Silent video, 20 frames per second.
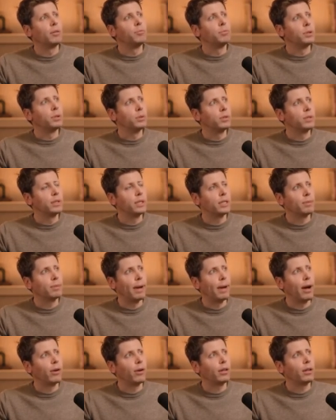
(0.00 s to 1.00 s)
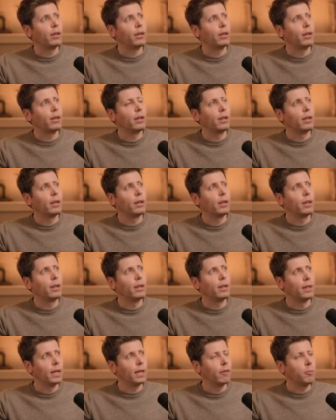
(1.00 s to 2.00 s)
abuse his power
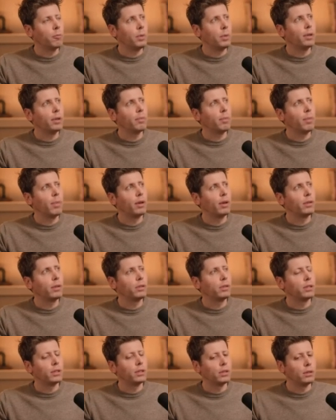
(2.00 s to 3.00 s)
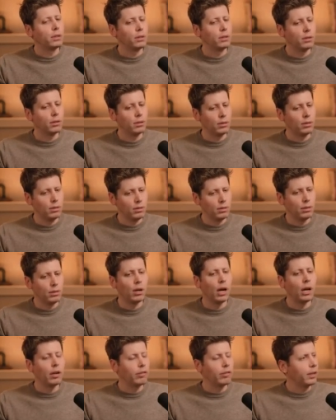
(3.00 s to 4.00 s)
in the government to
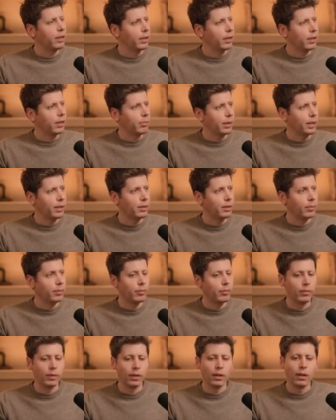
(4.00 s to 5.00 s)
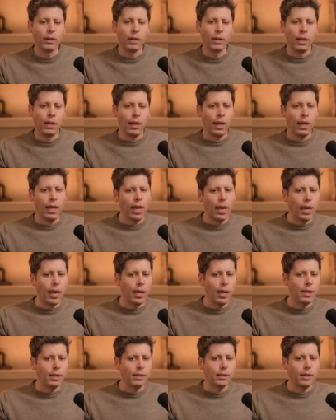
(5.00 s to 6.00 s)
unfairly compete.
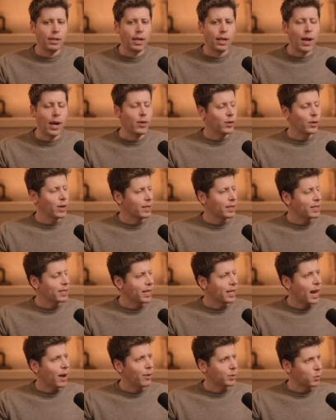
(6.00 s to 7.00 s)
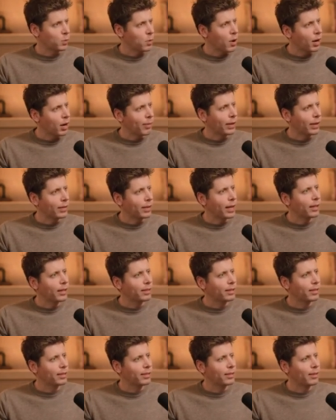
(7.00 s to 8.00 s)
And I regret to say I was wrong about
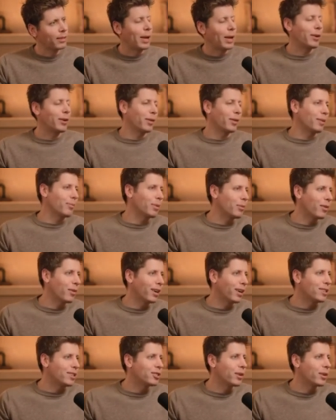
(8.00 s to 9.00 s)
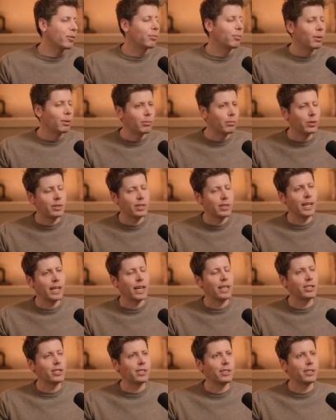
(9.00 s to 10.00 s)
that. I mean, I don't like being wrong in general, but
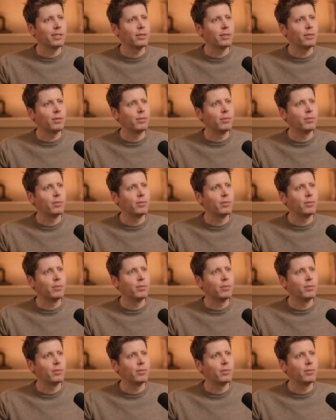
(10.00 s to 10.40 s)
mostly I just